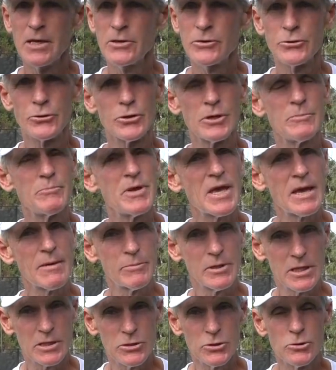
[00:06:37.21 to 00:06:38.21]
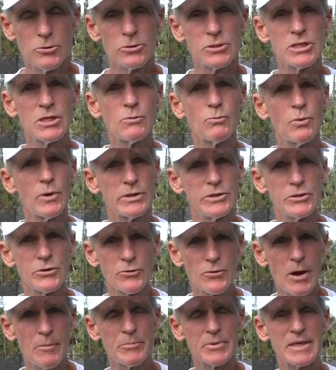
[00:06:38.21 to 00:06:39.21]
You're going to be able to use it when
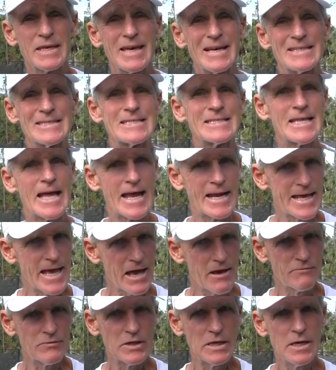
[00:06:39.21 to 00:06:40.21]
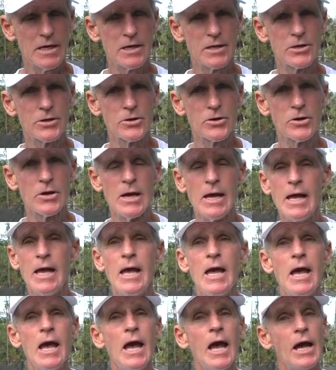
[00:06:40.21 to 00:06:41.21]
you're up against that heavy hitter,
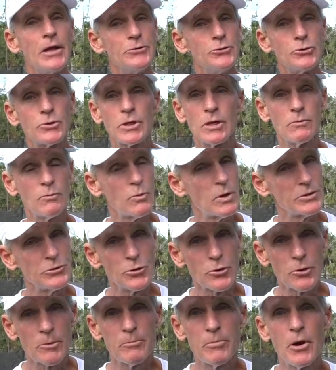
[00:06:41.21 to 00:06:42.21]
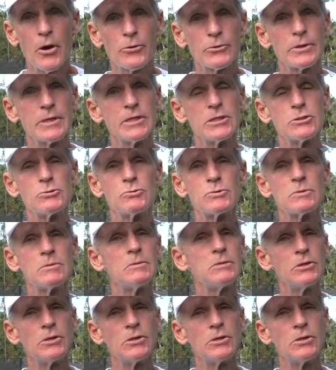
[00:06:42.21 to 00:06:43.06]
and you can, when your opponent is,